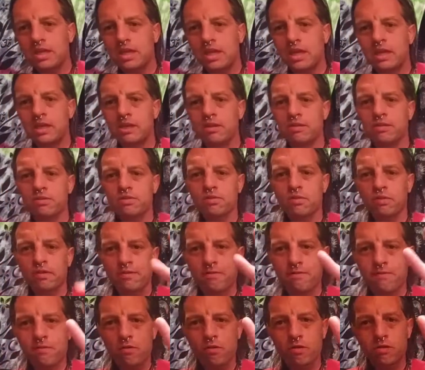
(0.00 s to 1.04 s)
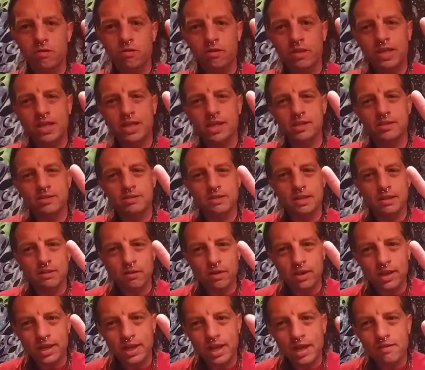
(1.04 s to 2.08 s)
Hey, you know, there's only four things
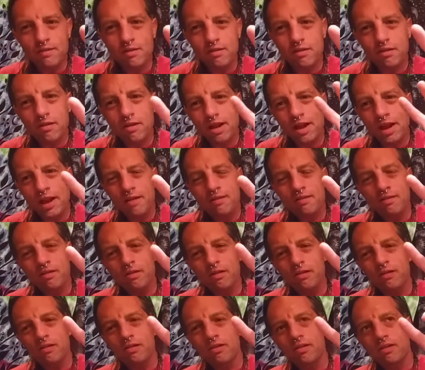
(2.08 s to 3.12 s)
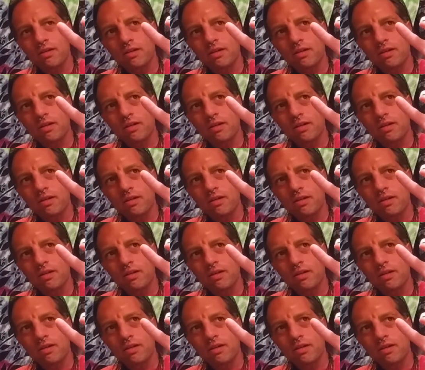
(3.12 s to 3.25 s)
that'll never, ever,